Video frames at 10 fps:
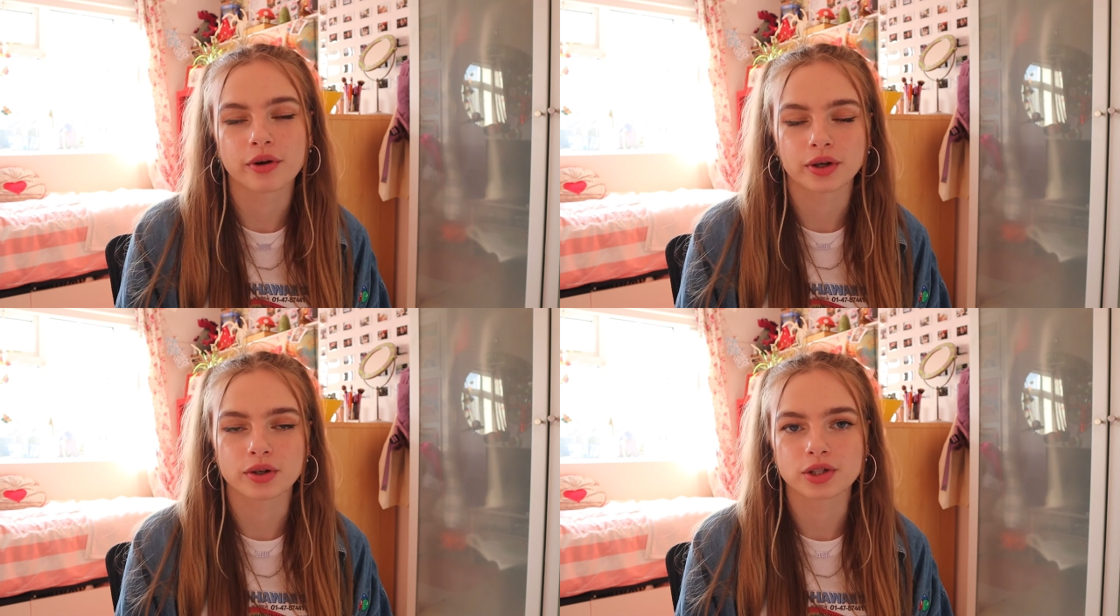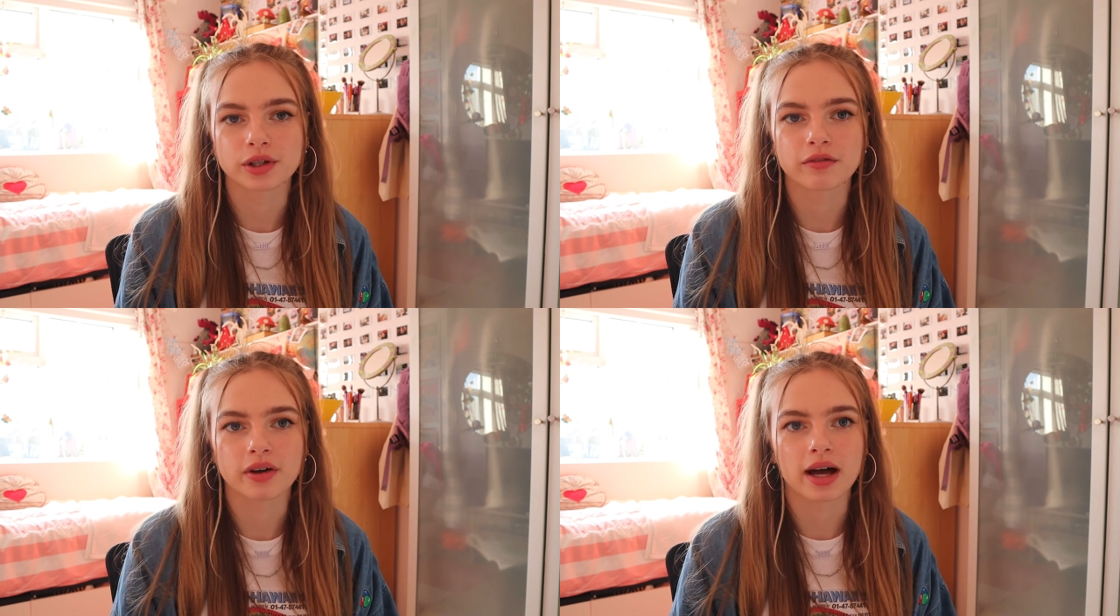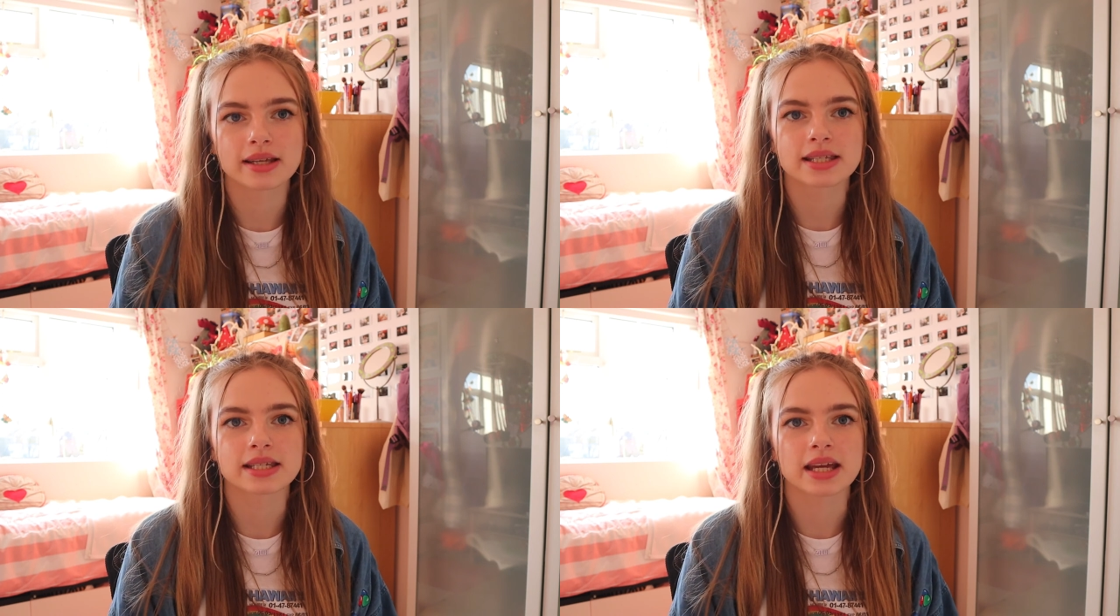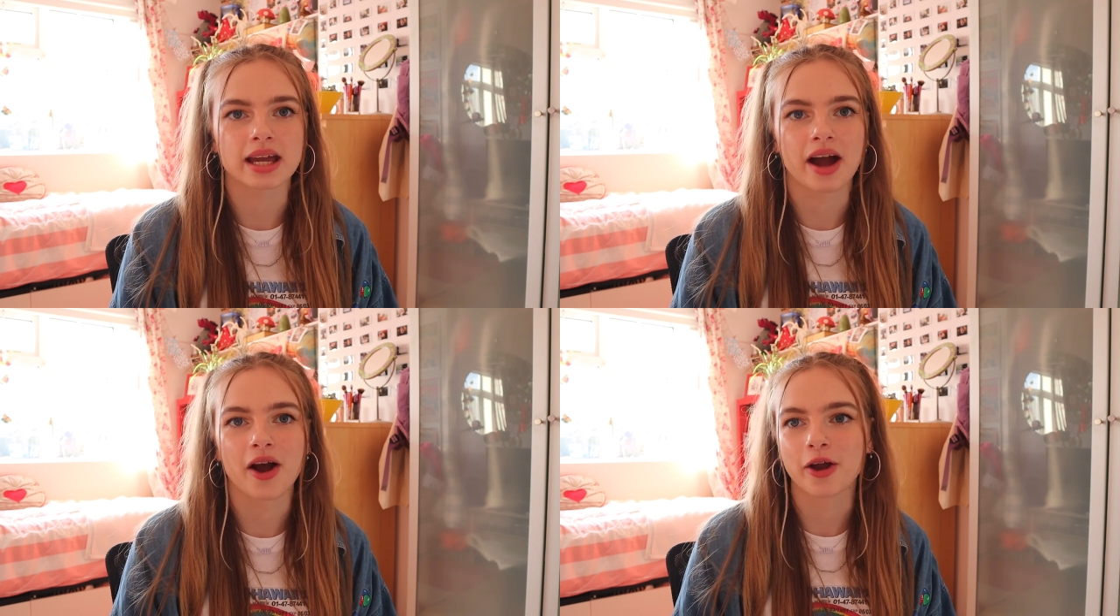for in a good
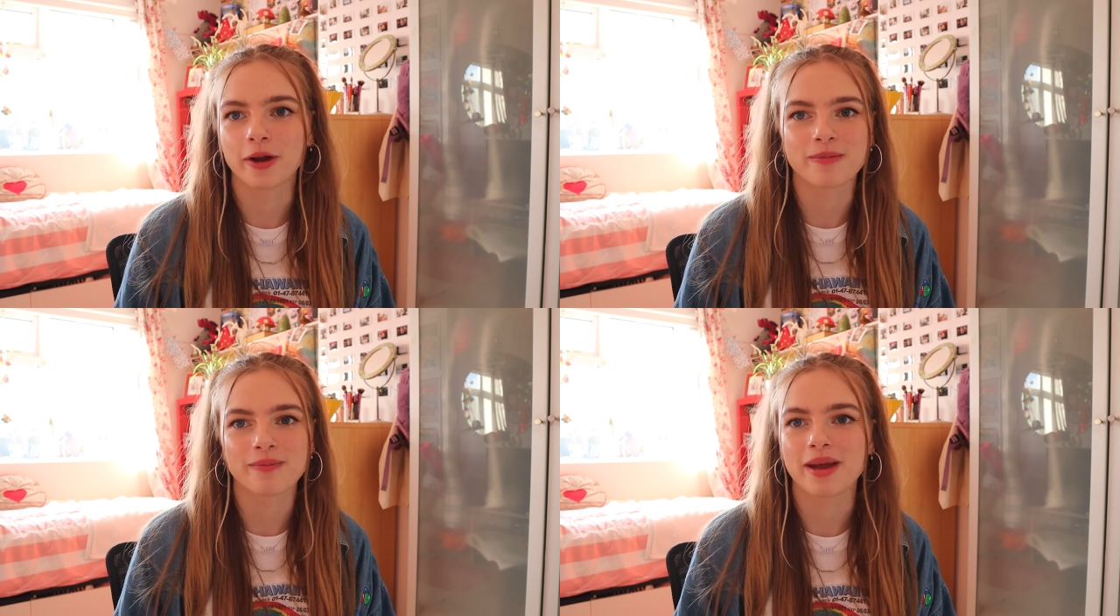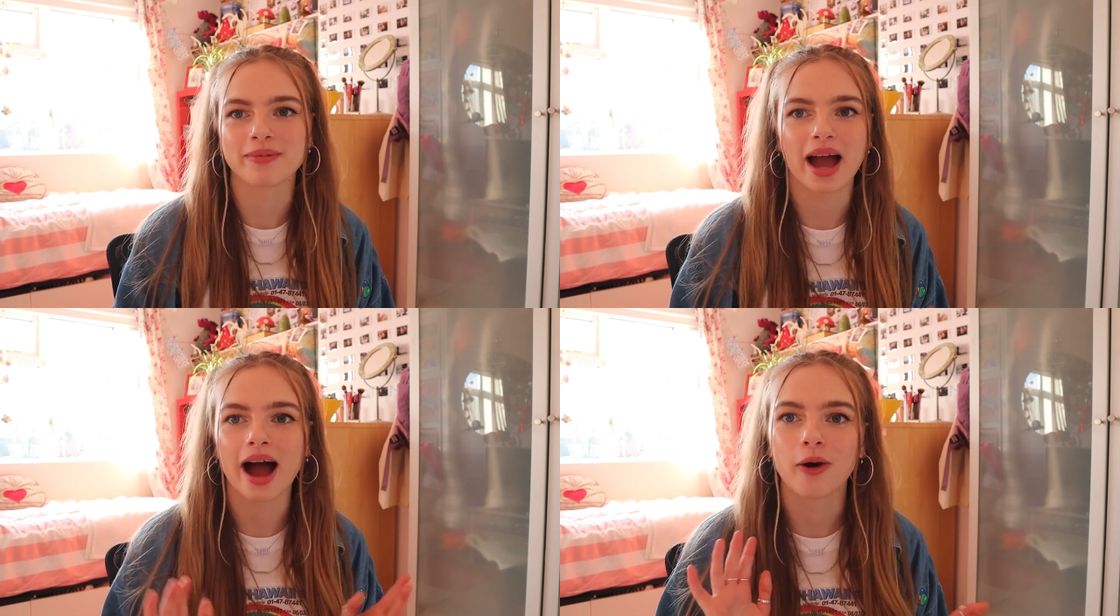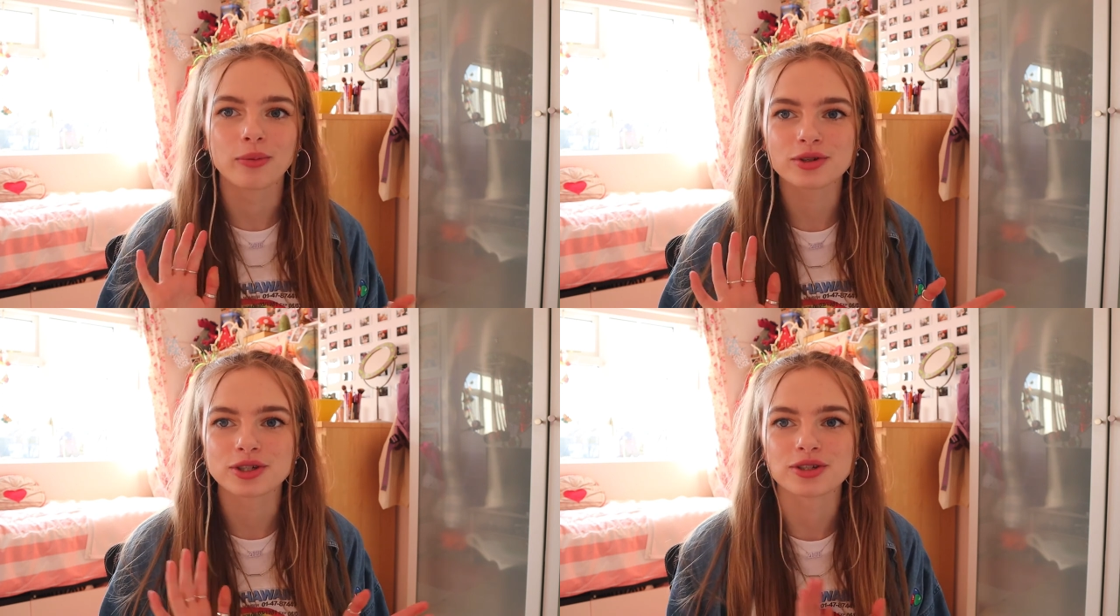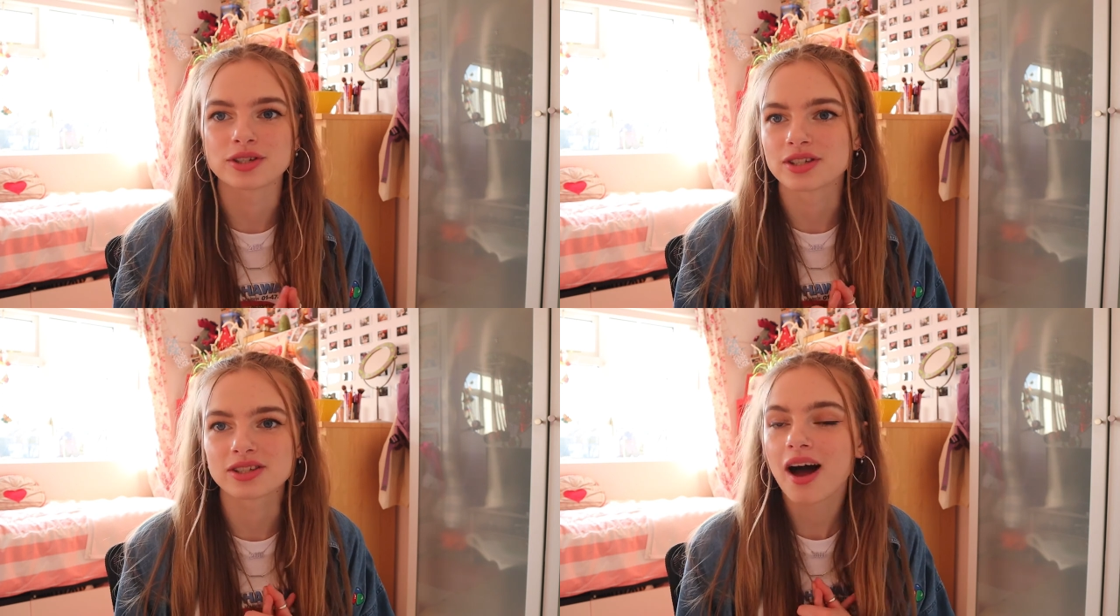university. I hope maybe it helped you
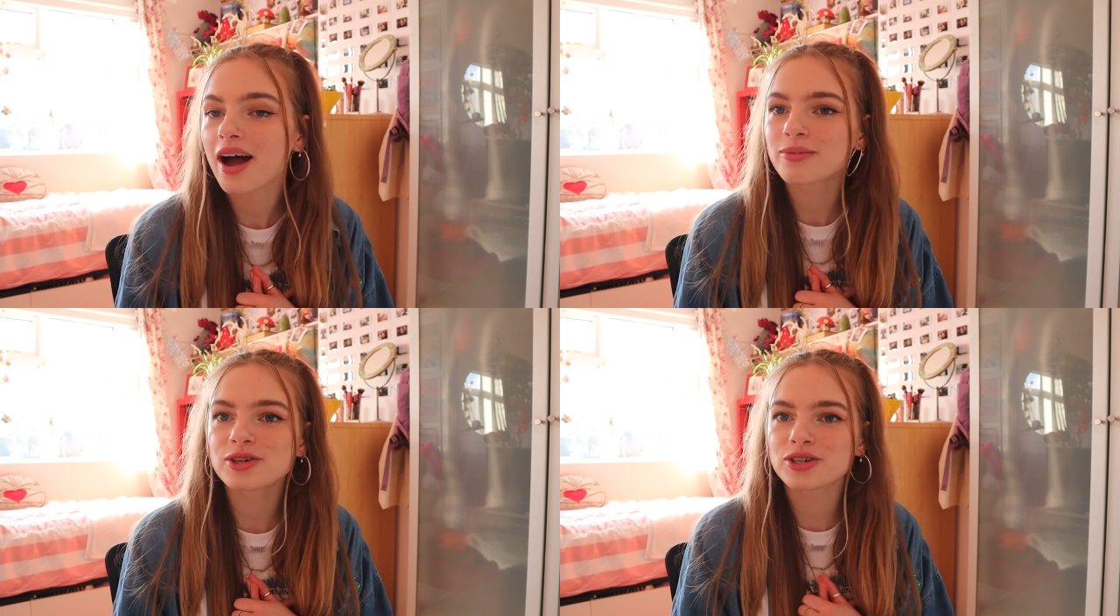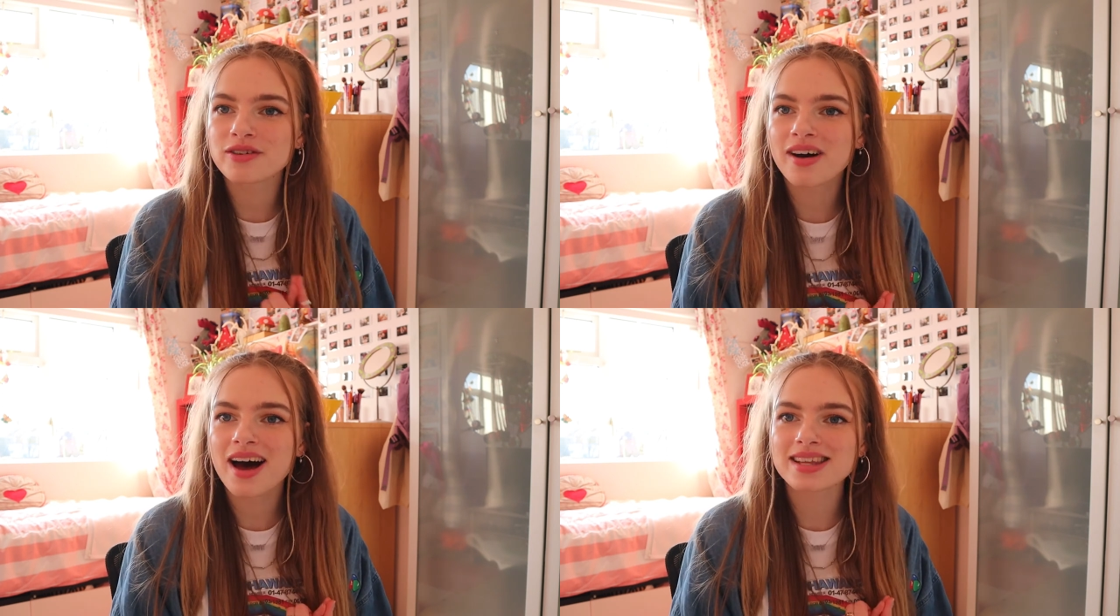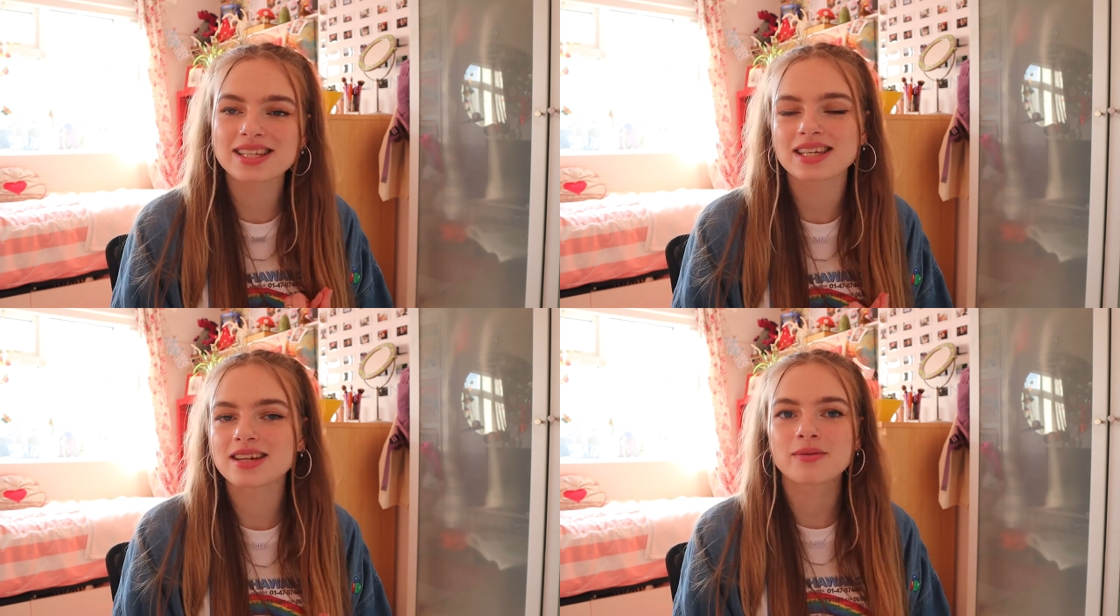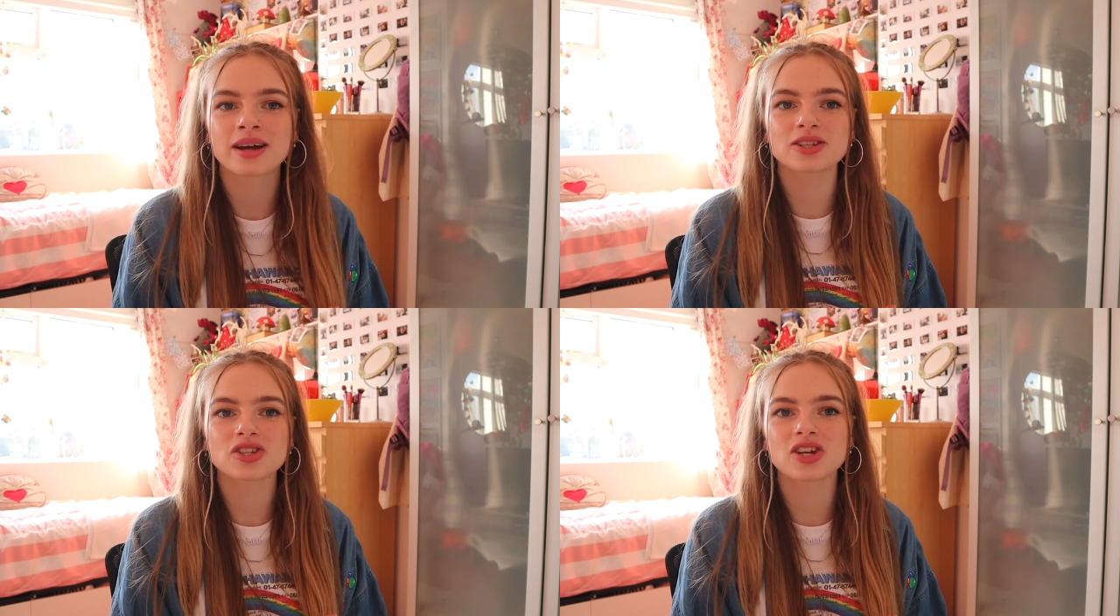to decide which university you
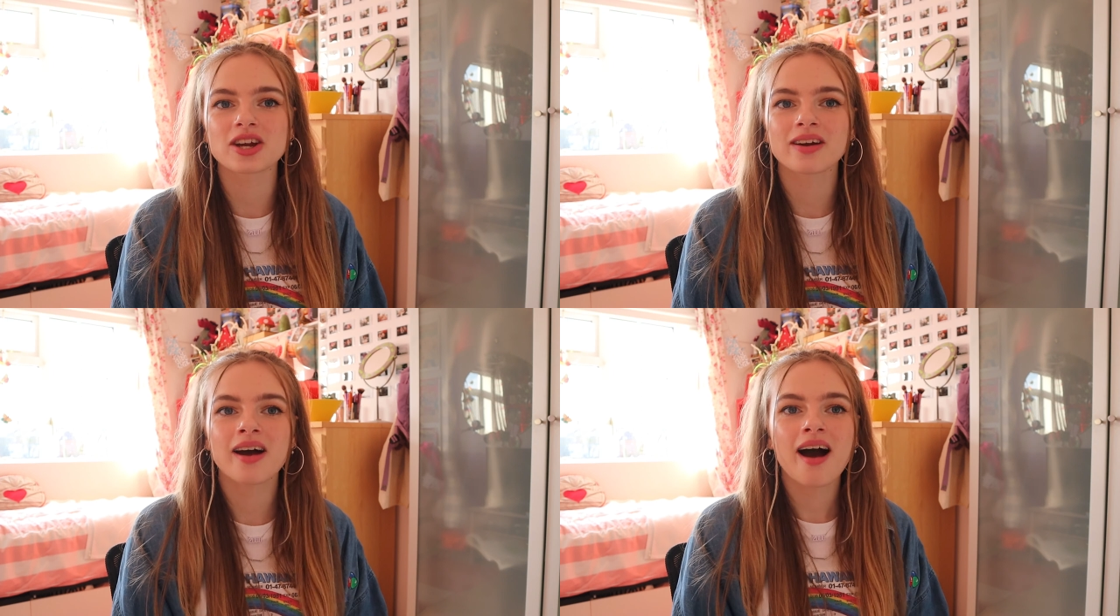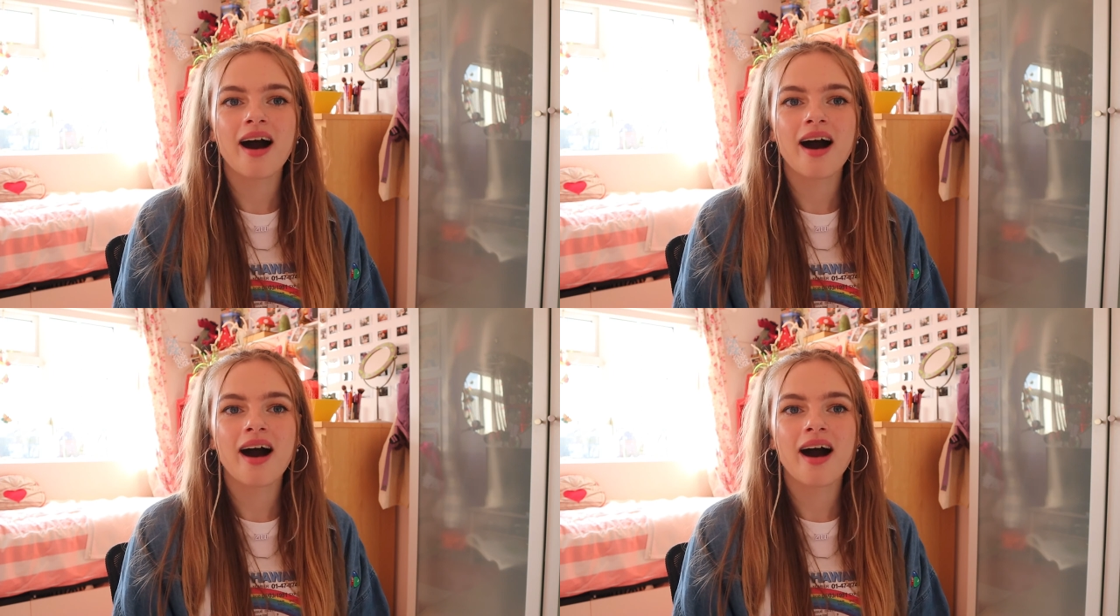went to.